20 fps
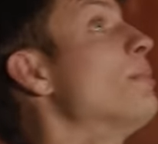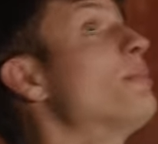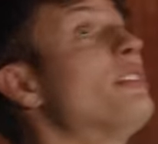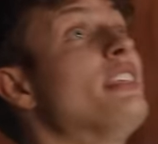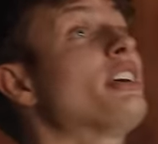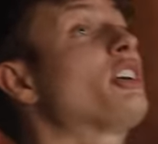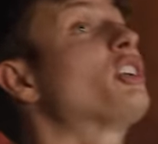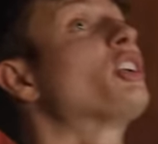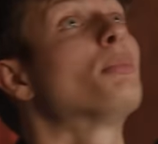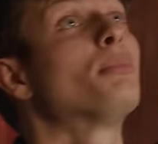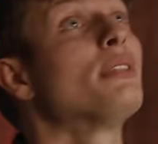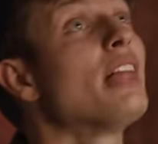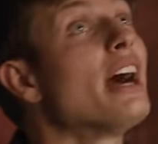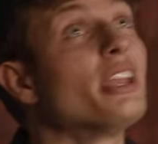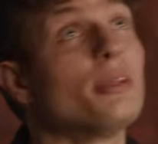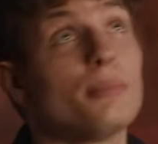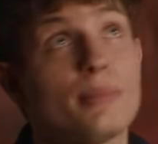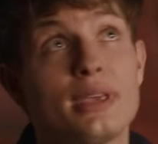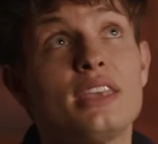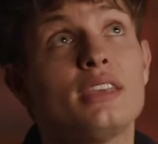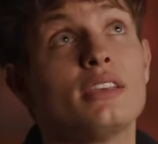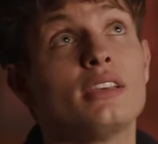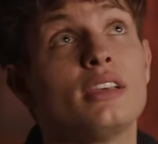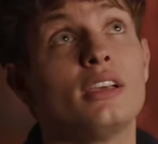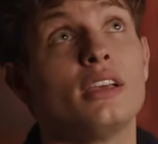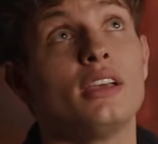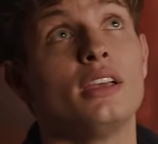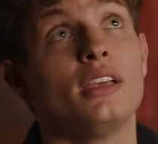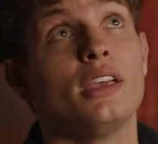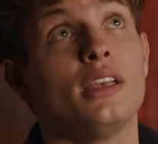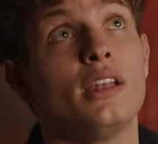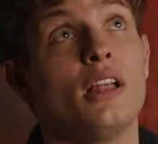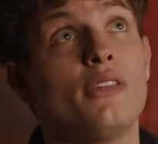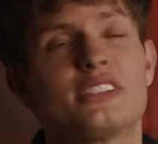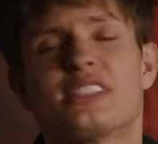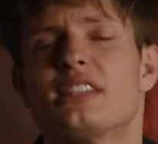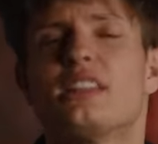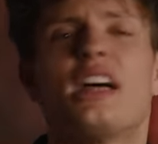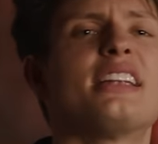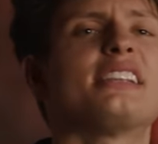something that could apply to me? You know,
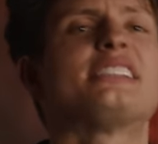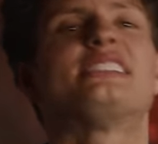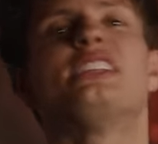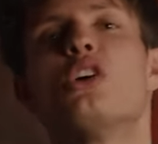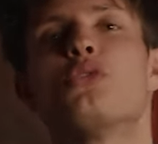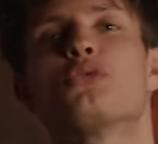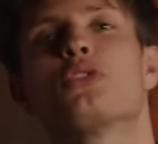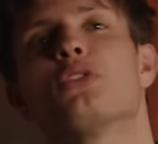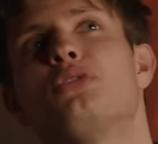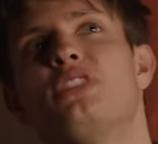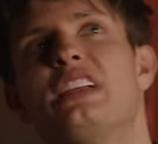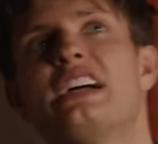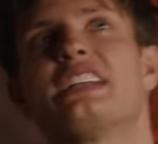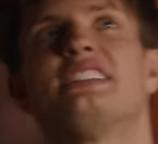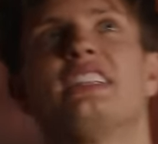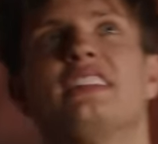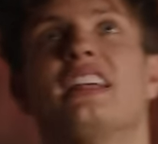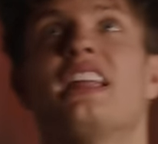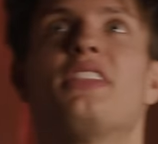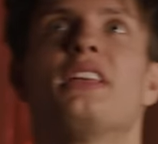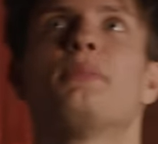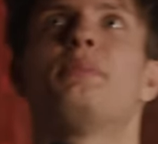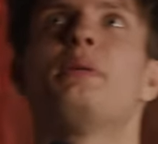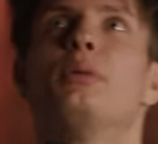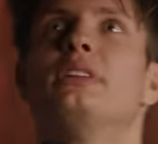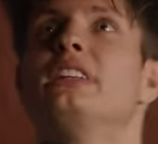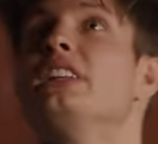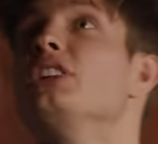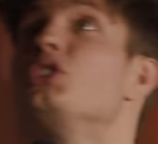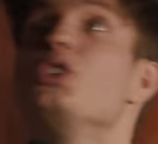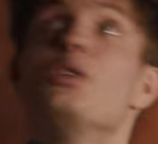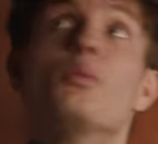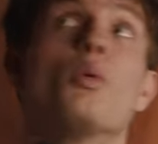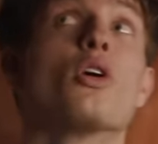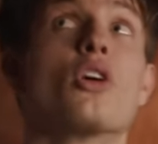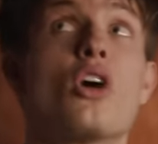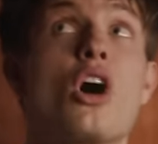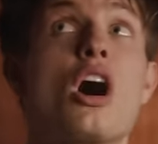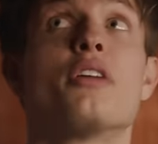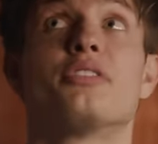there's a lot of self-reflecting that I think people need to do
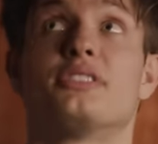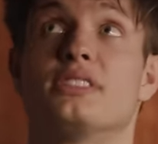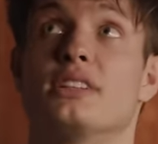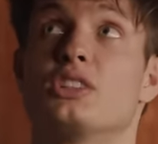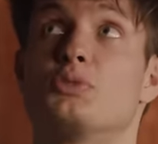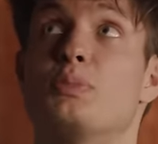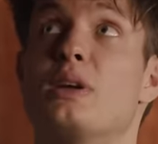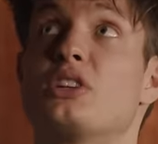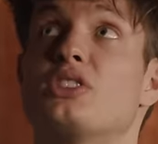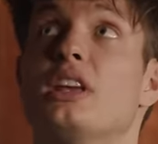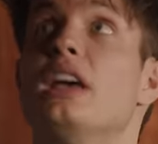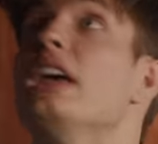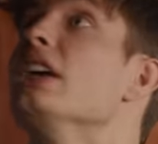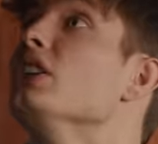more often, especially